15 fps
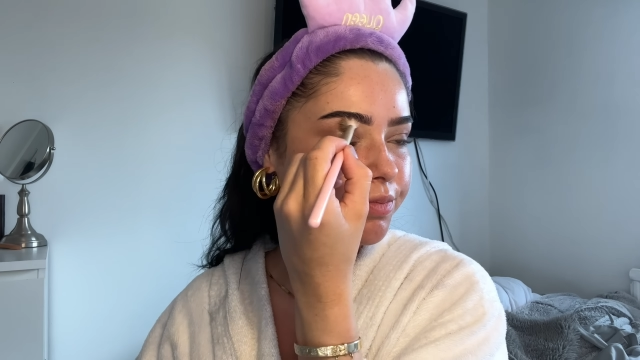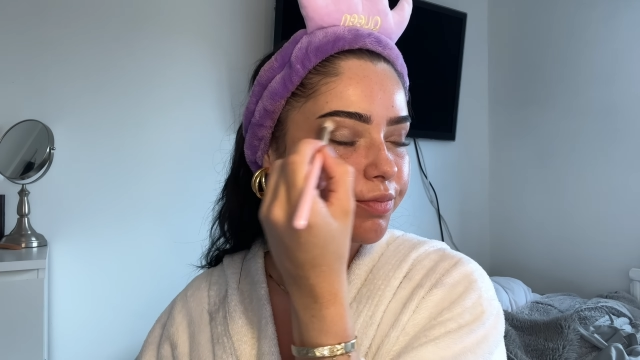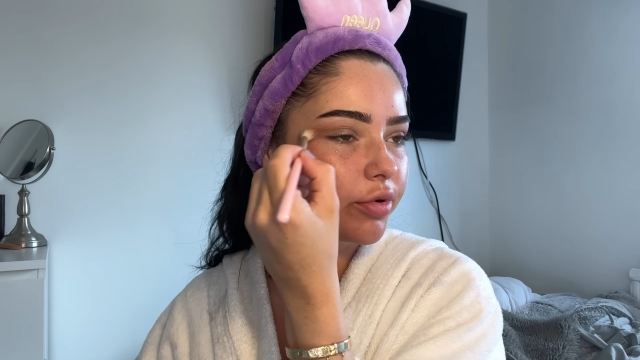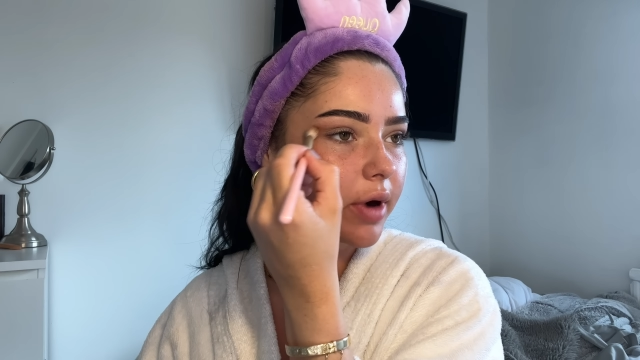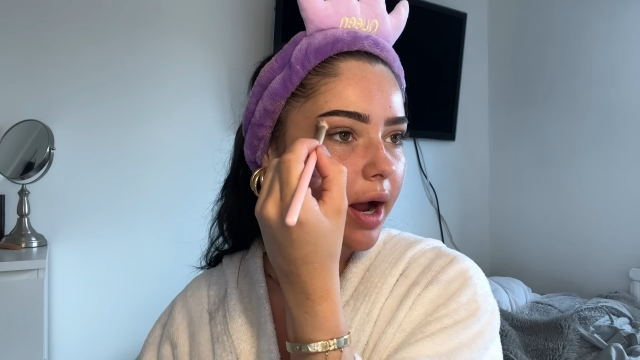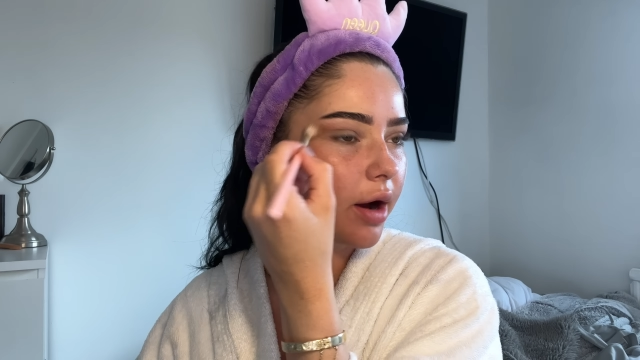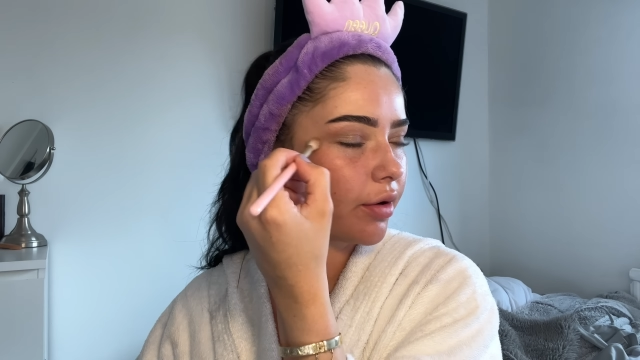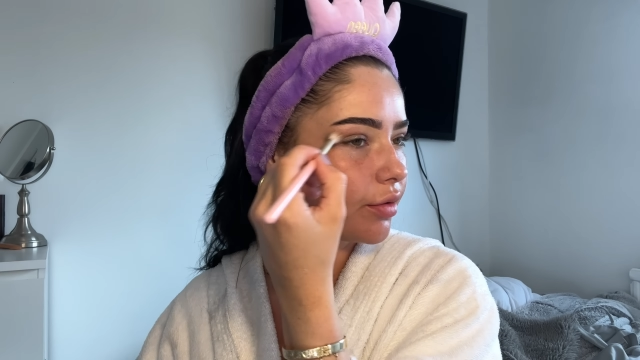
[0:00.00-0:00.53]

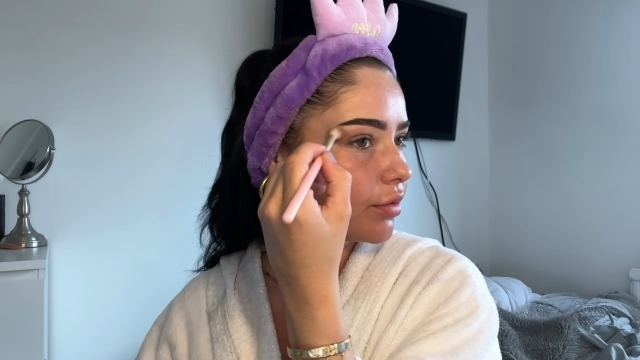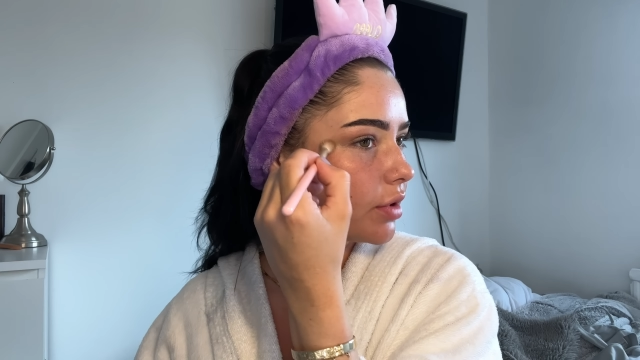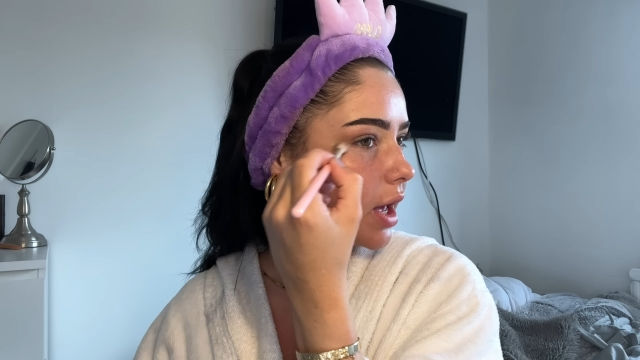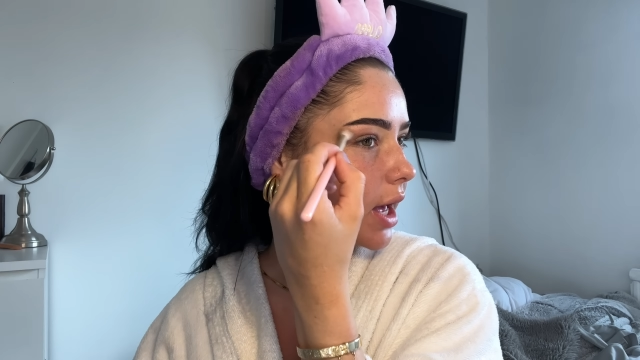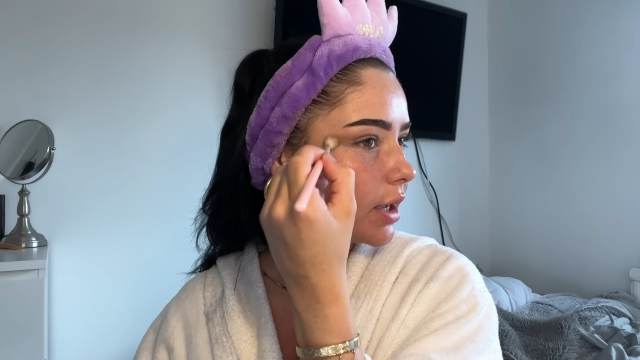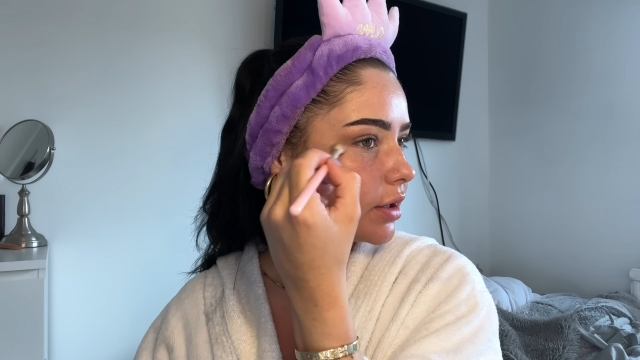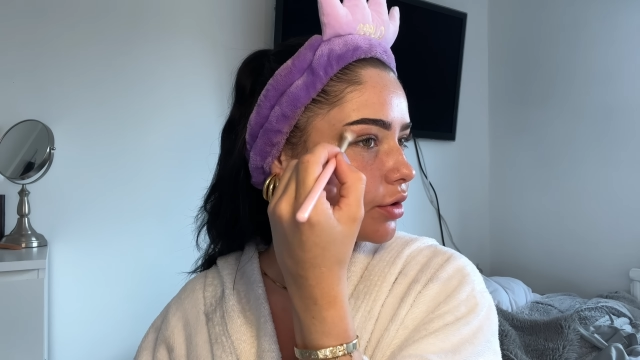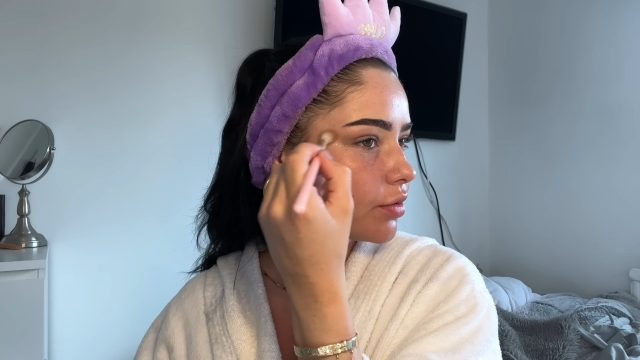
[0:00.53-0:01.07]
brown
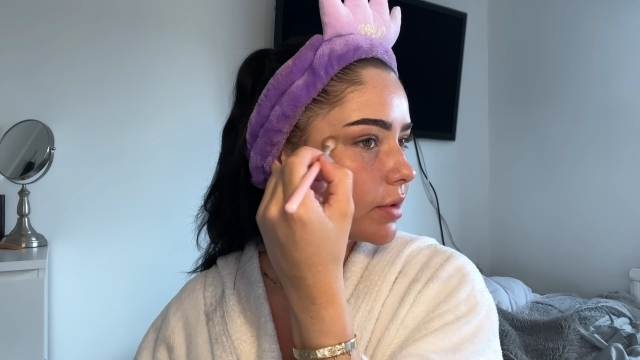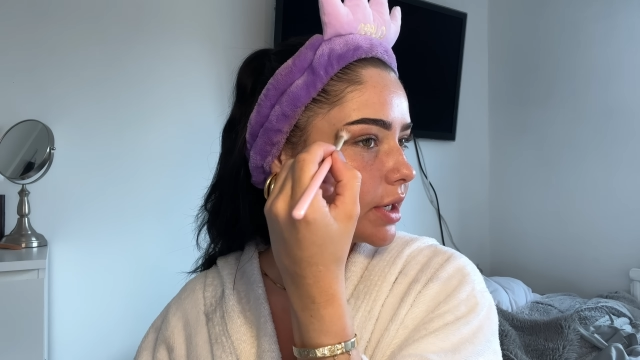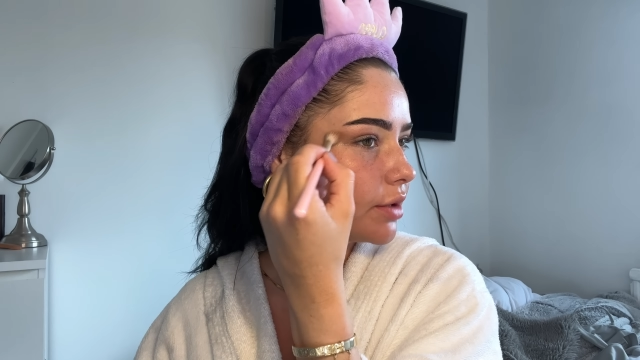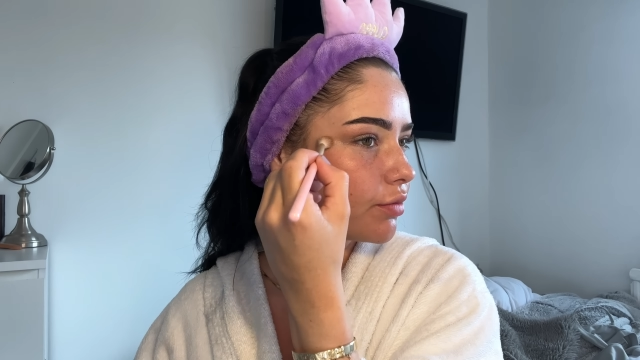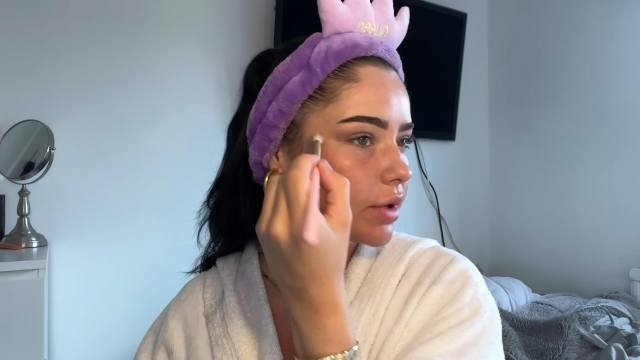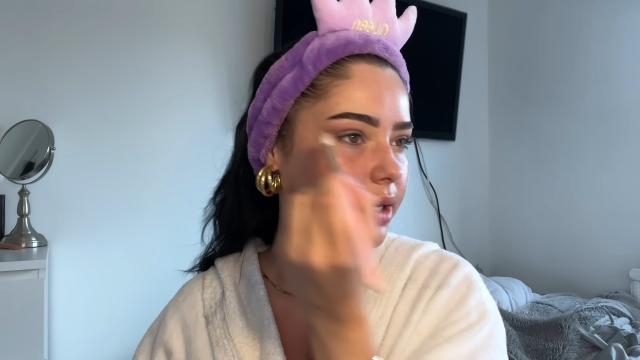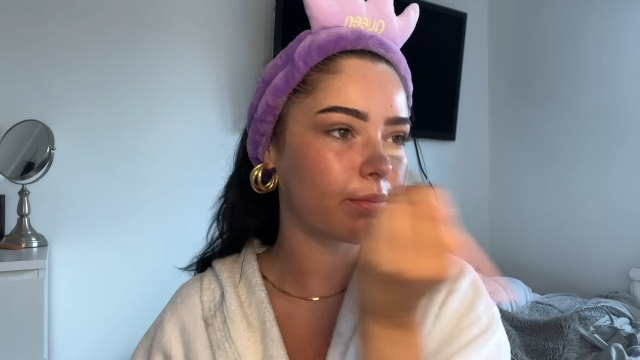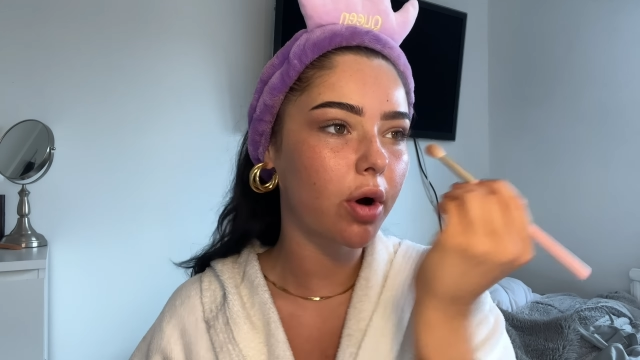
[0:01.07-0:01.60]
and green really